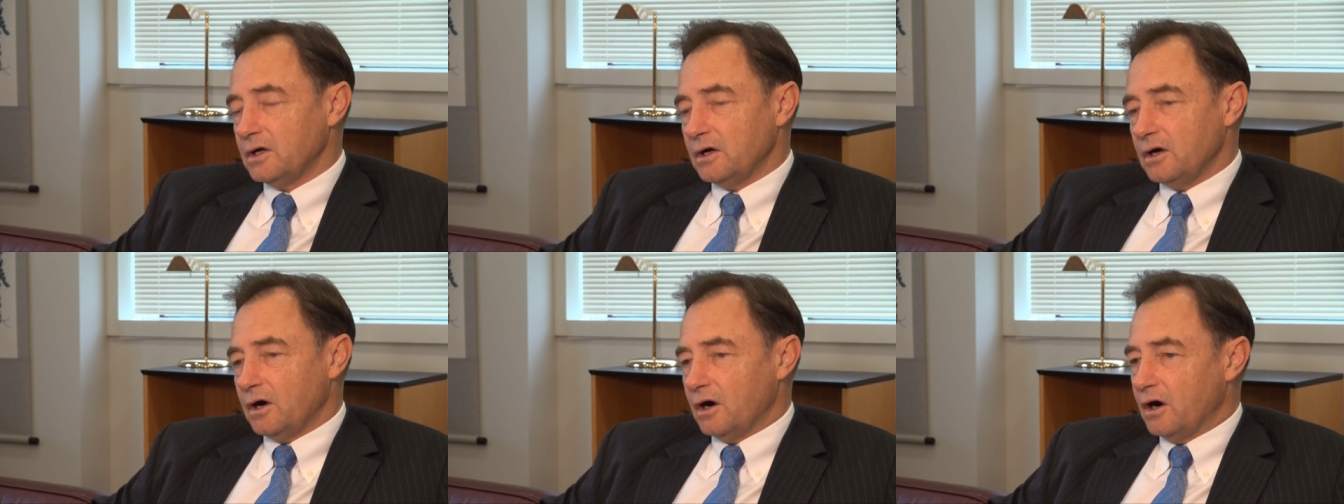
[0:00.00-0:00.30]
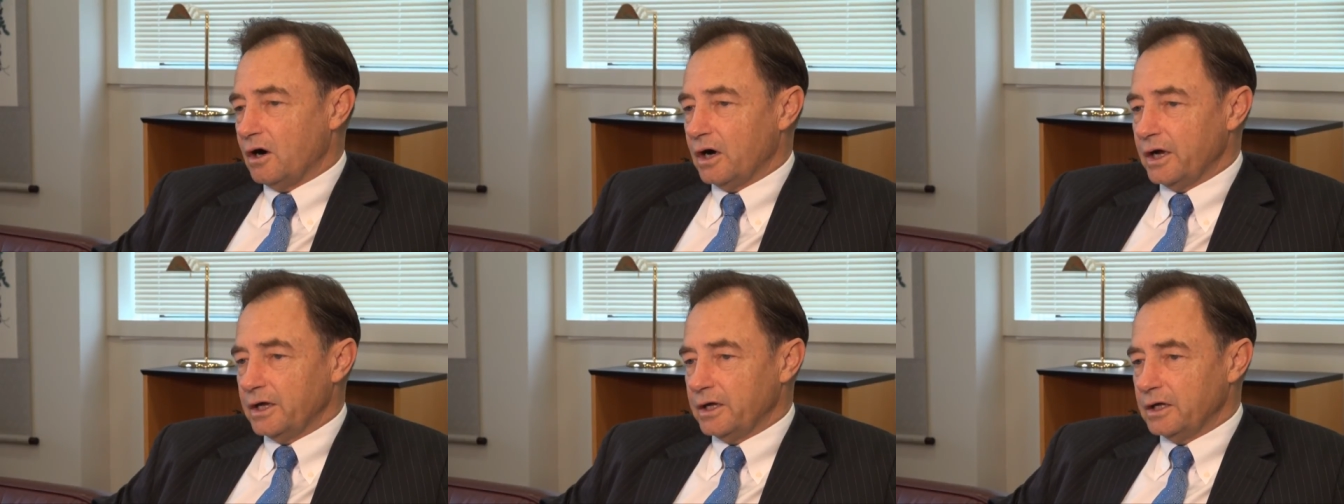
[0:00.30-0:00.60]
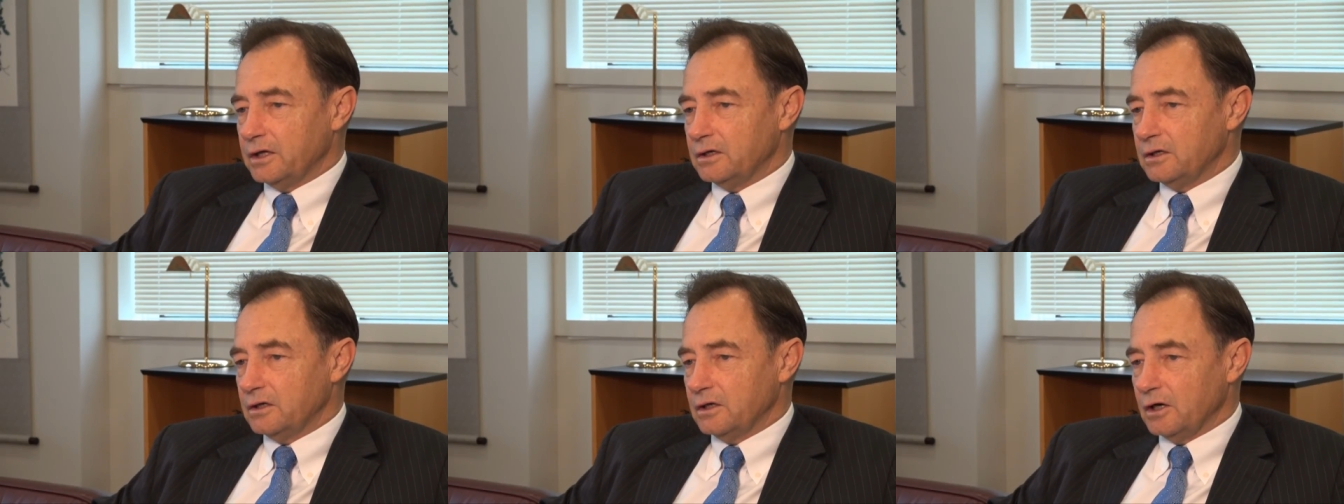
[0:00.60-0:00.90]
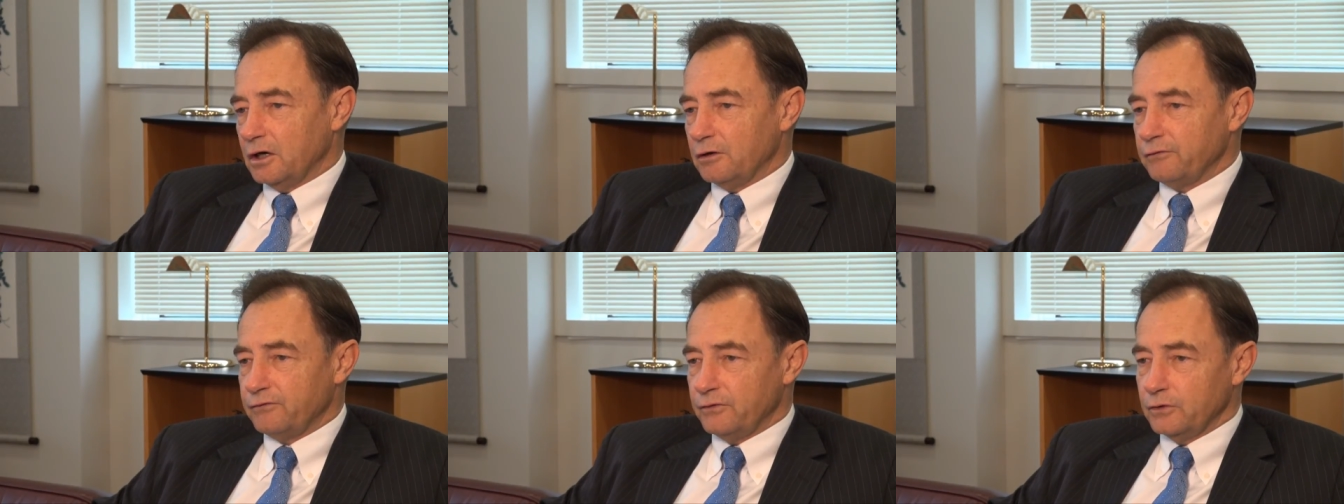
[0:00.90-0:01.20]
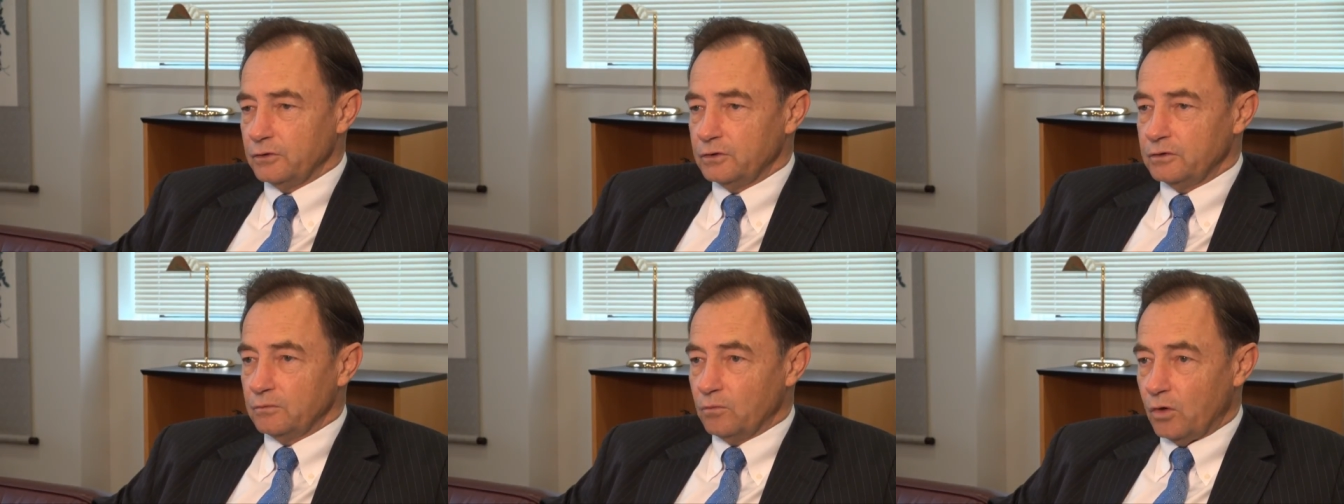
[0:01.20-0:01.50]
high-end uh,
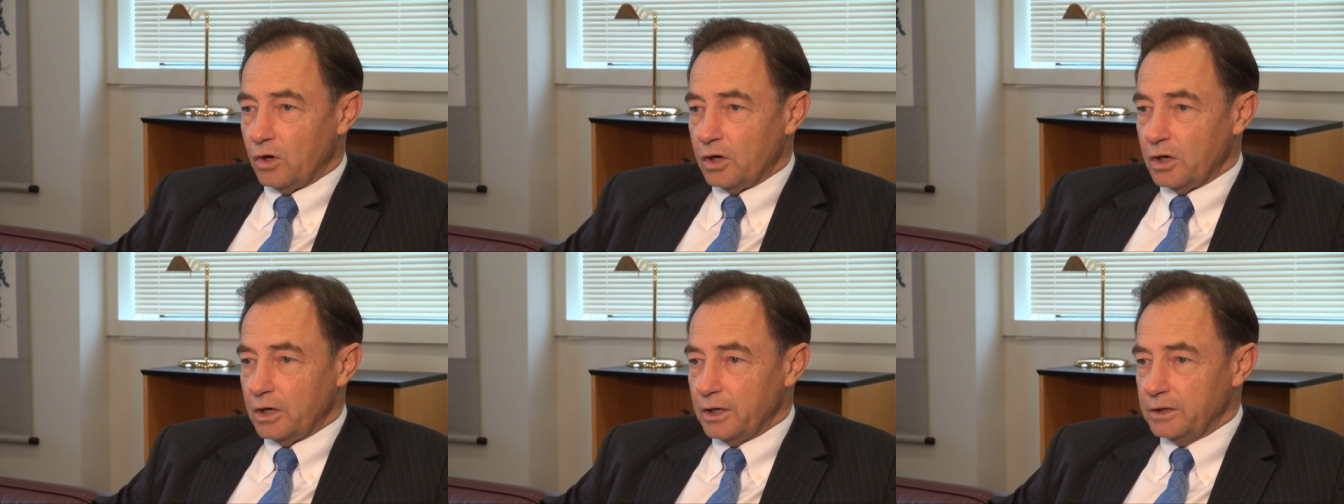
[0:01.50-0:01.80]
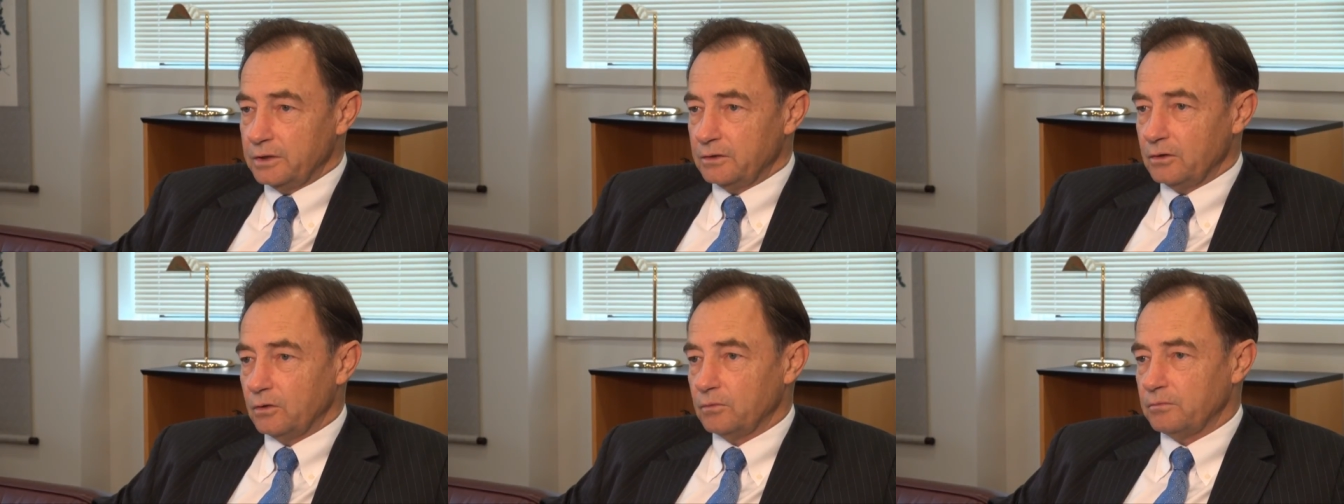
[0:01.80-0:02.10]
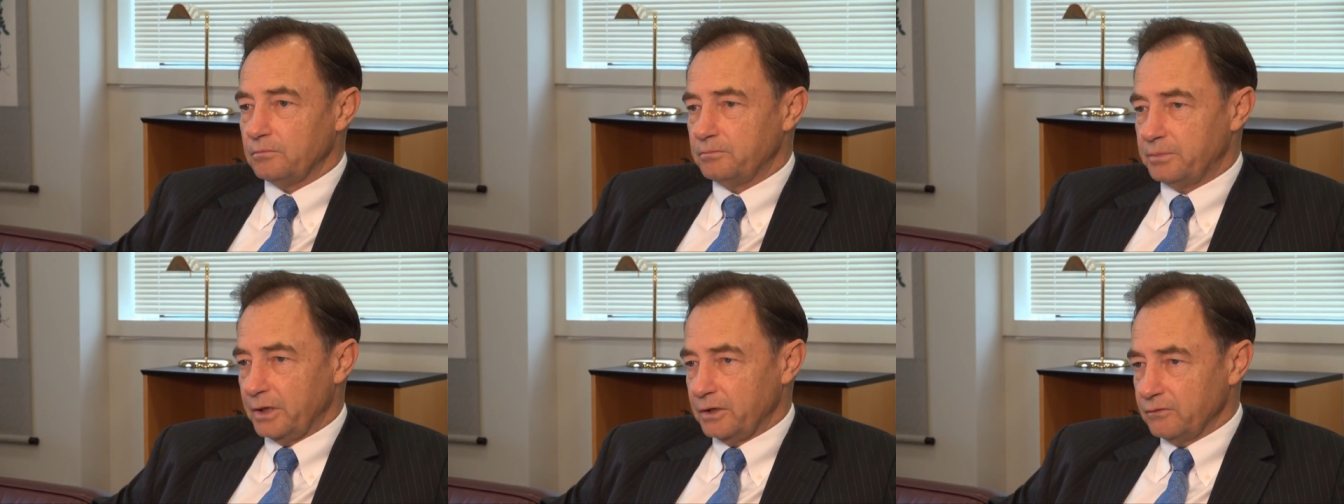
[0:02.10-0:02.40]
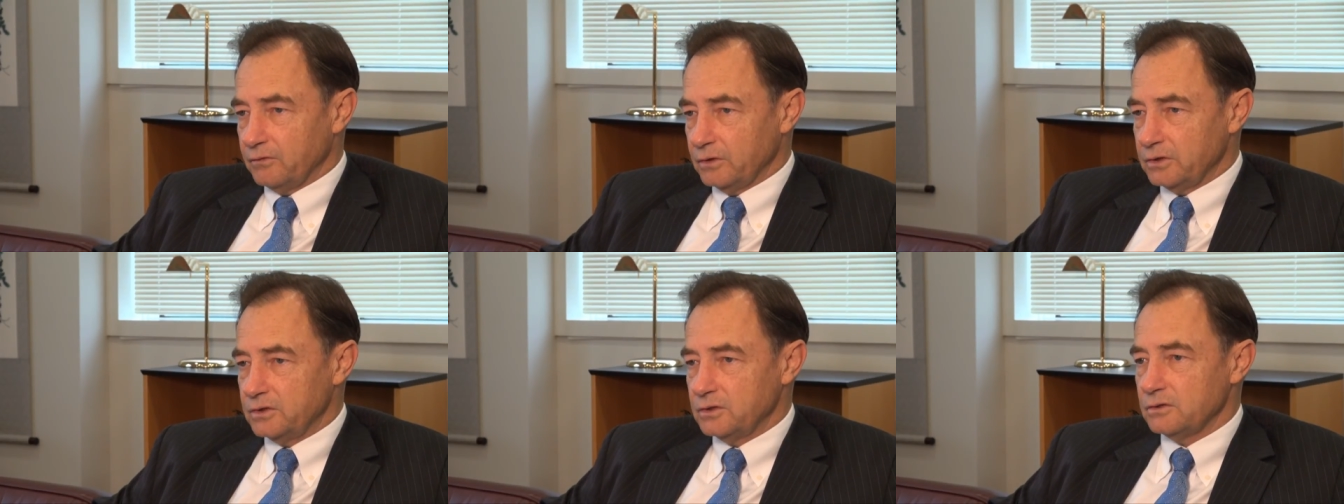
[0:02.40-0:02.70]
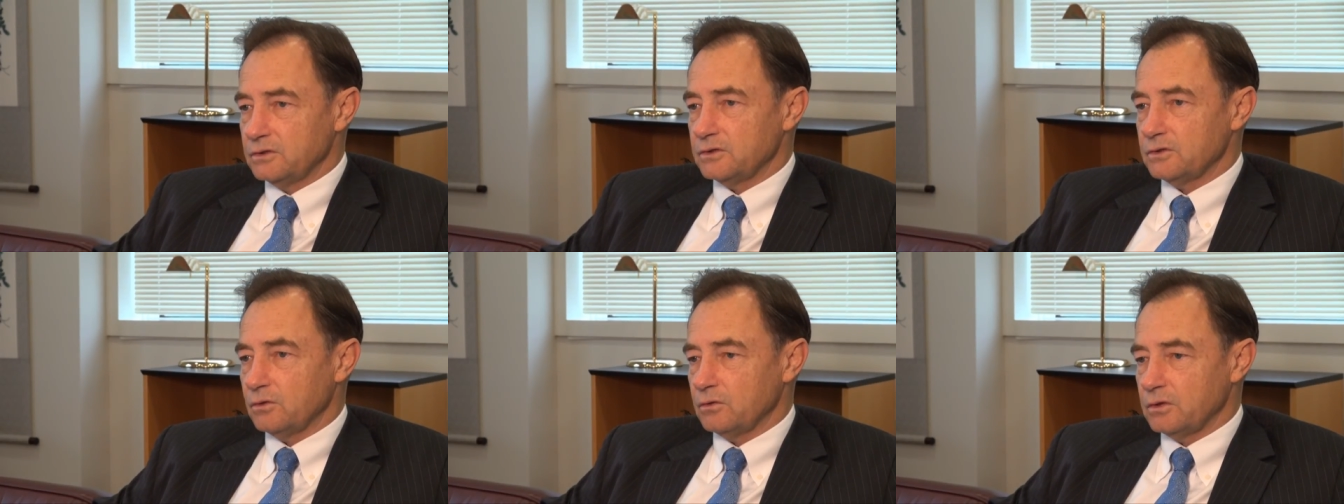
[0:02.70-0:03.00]
food and wine,
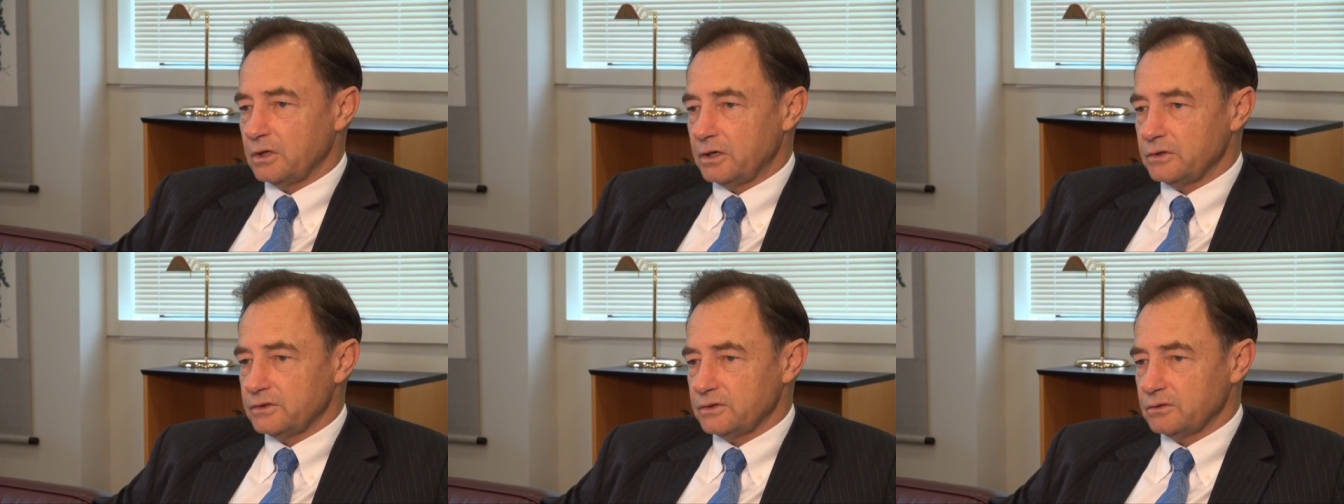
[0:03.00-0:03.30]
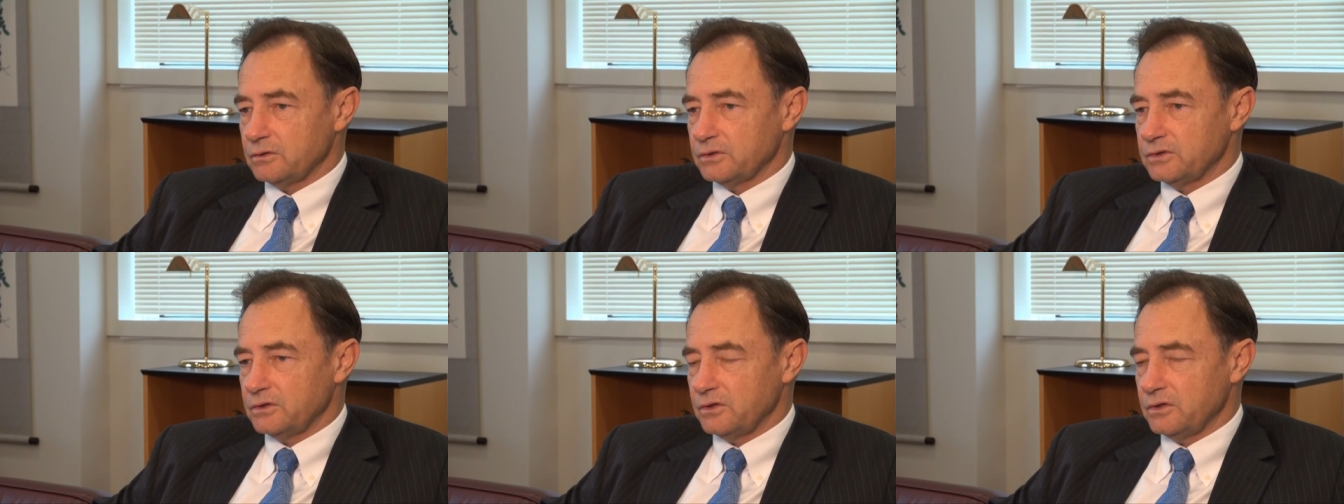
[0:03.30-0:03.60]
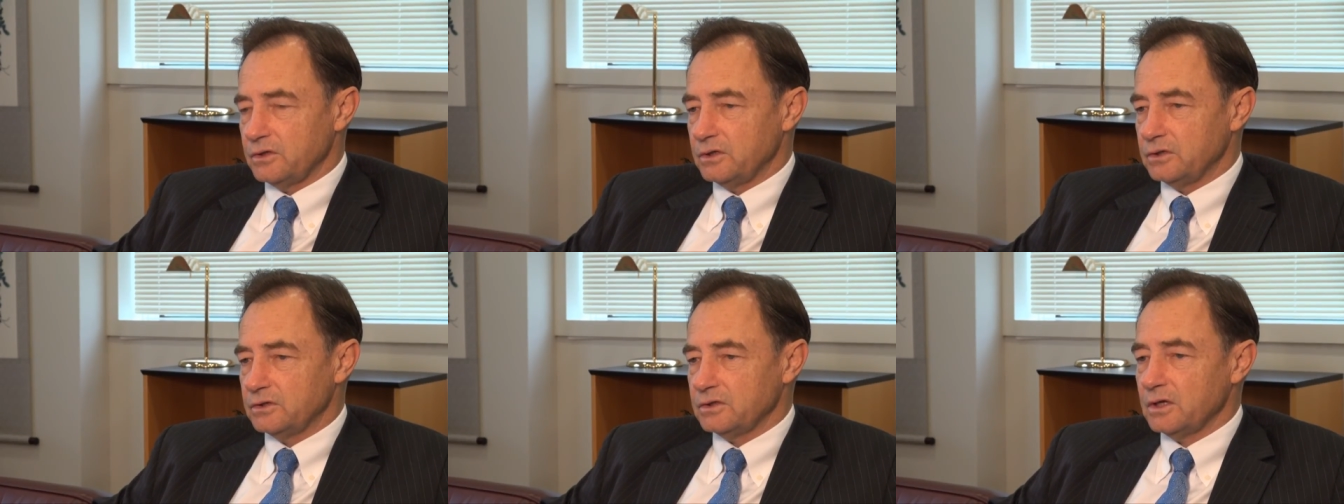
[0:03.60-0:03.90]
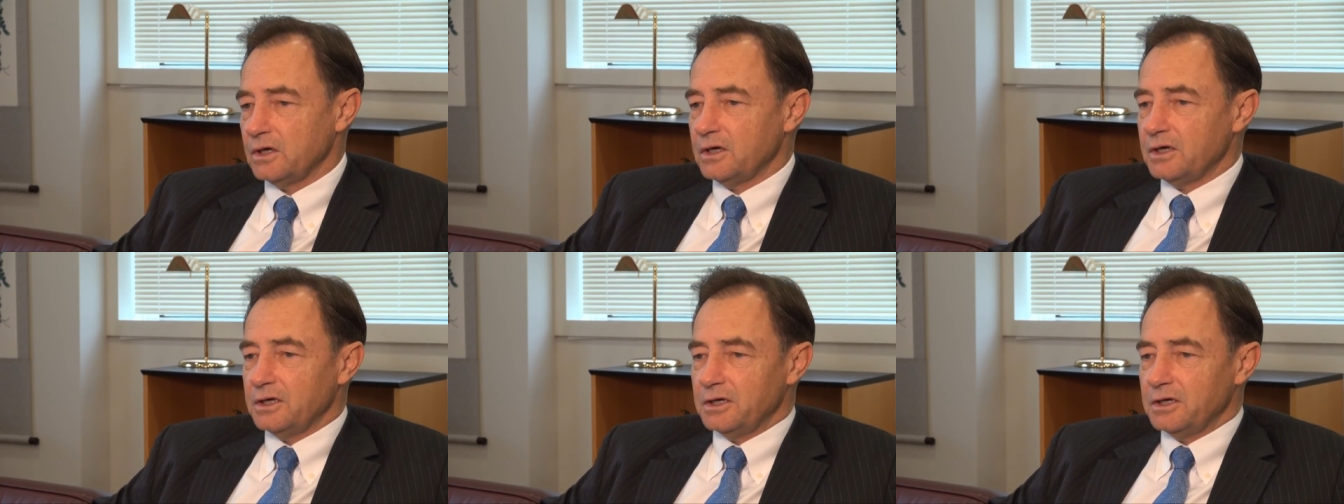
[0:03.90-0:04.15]
beverages, all those sorts of things.